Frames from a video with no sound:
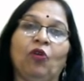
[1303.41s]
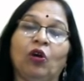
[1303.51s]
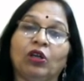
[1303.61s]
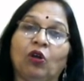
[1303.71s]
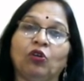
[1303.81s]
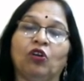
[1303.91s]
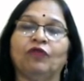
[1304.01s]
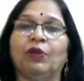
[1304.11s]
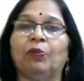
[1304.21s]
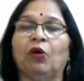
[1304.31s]
got out of
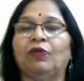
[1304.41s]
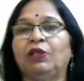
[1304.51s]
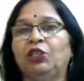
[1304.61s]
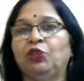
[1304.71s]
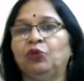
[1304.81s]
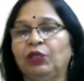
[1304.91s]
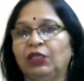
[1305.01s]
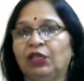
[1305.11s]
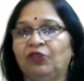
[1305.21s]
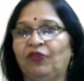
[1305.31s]
the poverty during
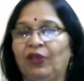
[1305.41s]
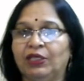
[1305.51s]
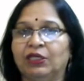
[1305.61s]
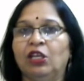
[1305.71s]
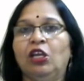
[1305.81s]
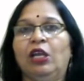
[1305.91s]
that phase,